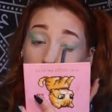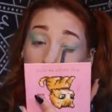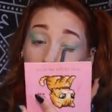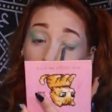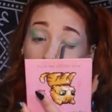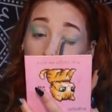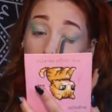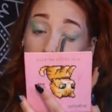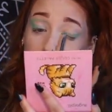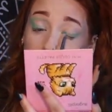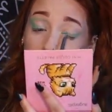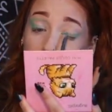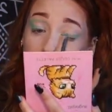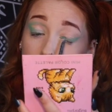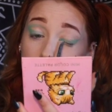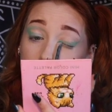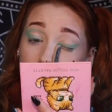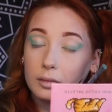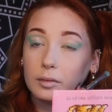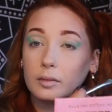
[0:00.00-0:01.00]

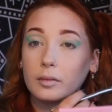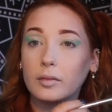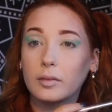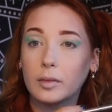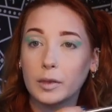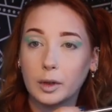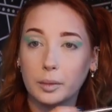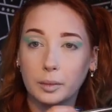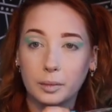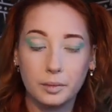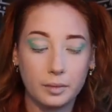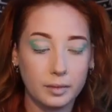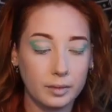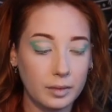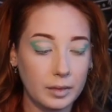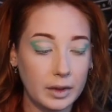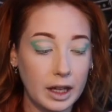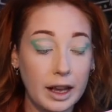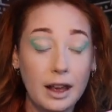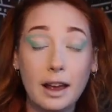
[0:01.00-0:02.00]
with,
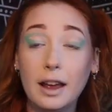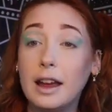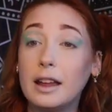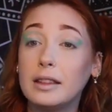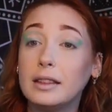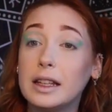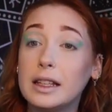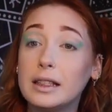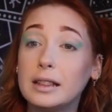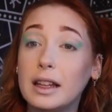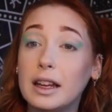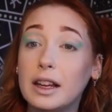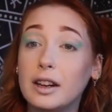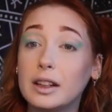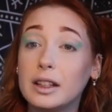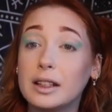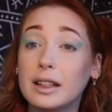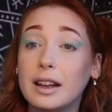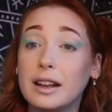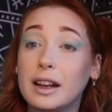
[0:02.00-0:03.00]
and this layer
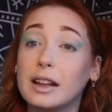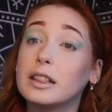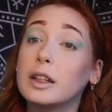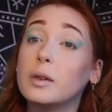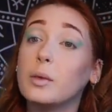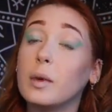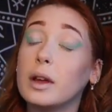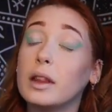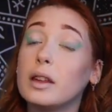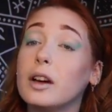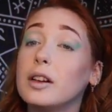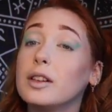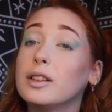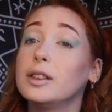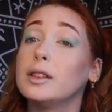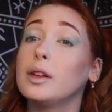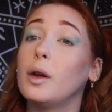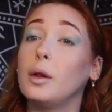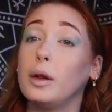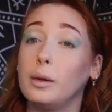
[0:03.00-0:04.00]
is connected with our
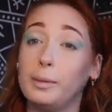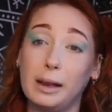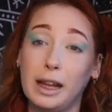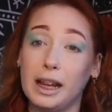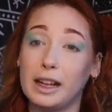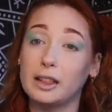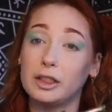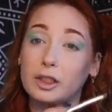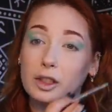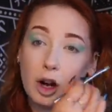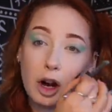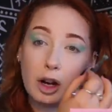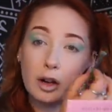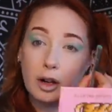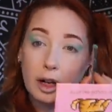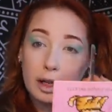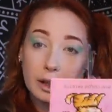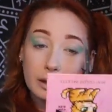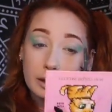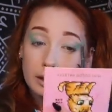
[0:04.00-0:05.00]
solar plex
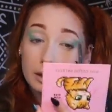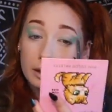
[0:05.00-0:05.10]
chakra.